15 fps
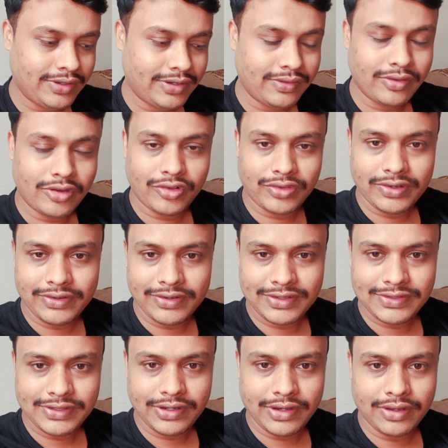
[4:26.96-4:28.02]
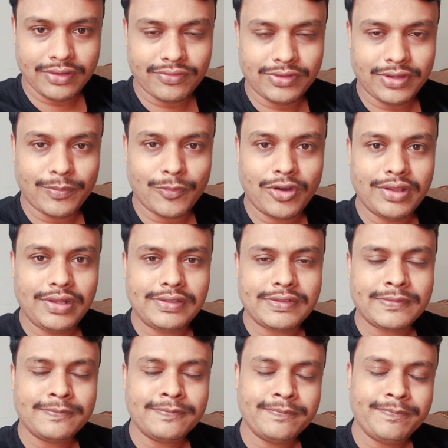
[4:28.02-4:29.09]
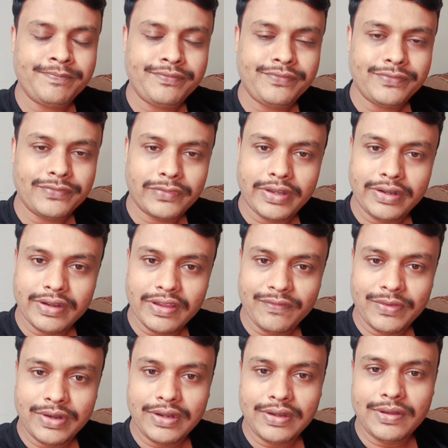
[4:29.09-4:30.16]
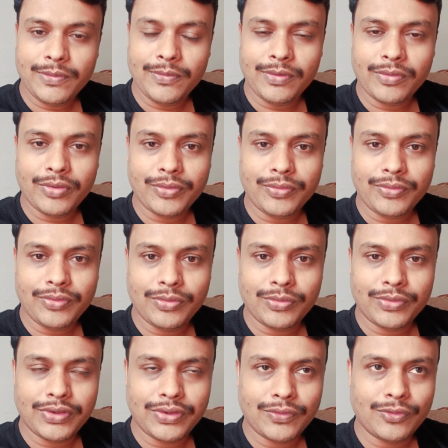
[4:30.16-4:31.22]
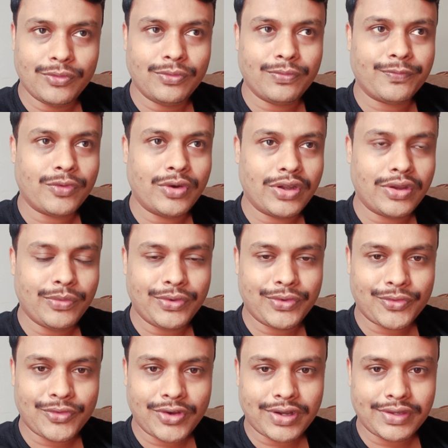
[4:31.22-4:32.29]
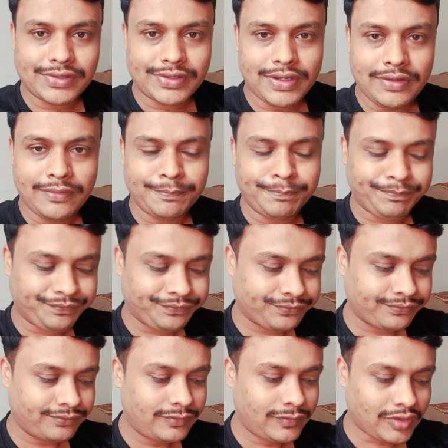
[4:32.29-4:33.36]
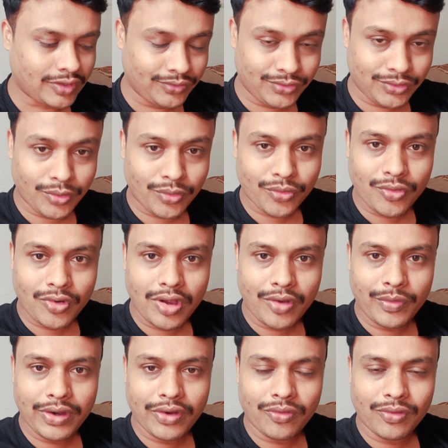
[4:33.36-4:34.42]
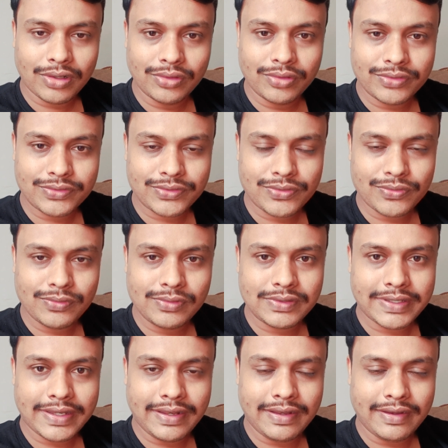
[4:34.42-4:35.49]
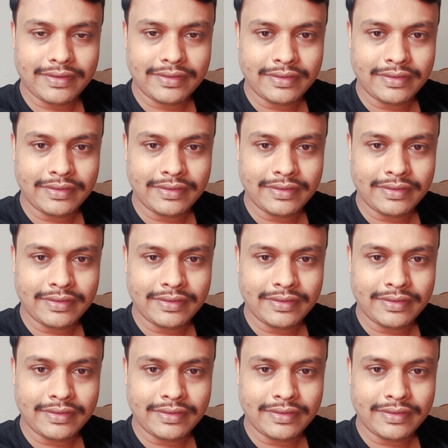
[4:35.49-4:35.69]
authenticity to the models, then definitely it will going to give whatever you are asking. So to avoid all those tools and